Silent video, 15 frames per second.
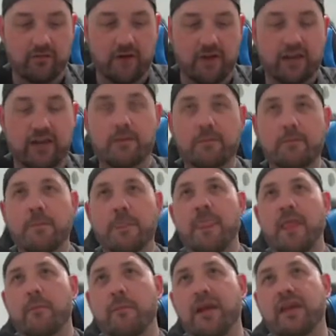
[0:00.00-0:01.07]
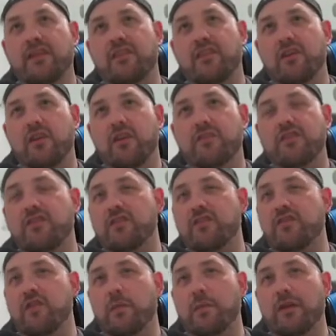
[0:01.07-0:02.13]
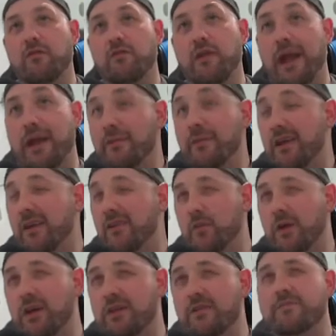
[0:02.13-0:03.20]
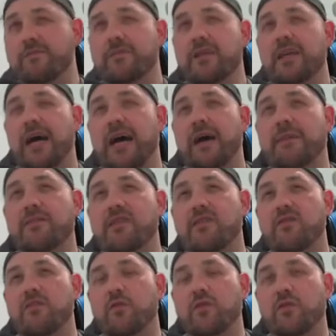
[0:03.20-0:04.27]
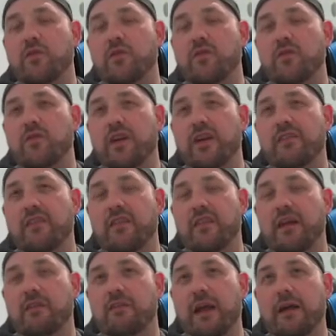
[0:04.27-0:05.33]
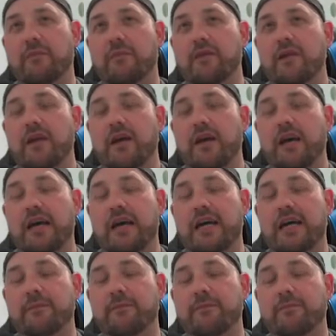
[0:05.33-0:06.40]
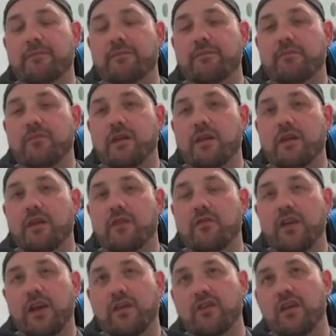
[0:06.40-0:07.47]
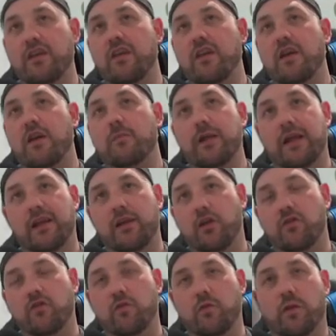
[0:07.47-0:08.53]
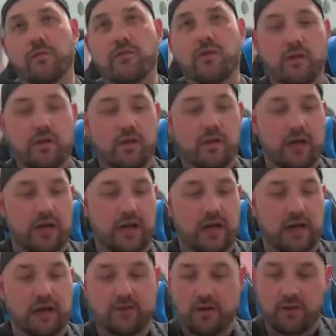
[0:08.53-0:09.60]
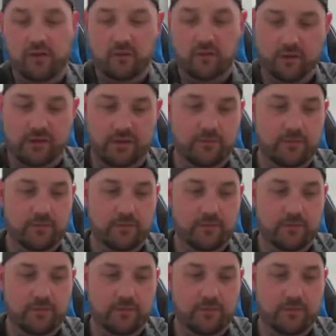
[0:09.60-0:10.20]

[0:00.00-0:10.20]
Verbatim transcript: value. Magus of the Coffees, just for a bit of ramp as well. Um, so this also, also hits on that ramp um, section, playing a lot of swamps. Uh, it's a nice wizard.